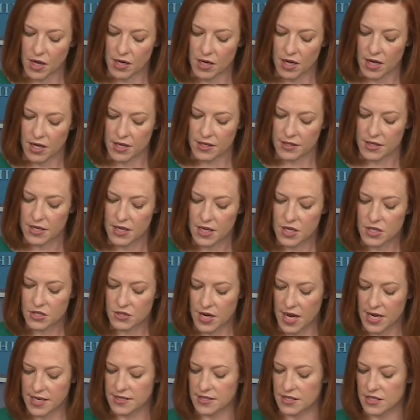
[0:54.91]

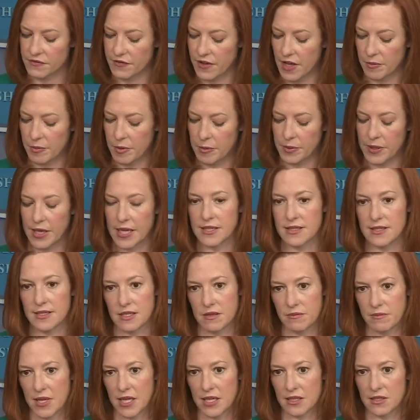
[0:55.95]
contracts and develop a plan to
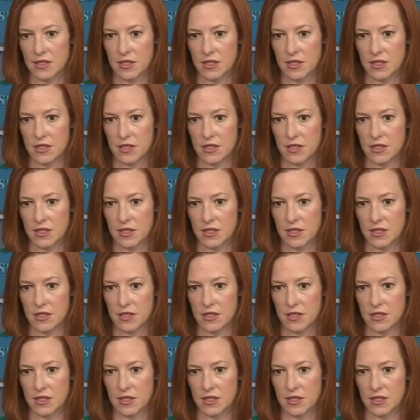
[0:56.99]
submit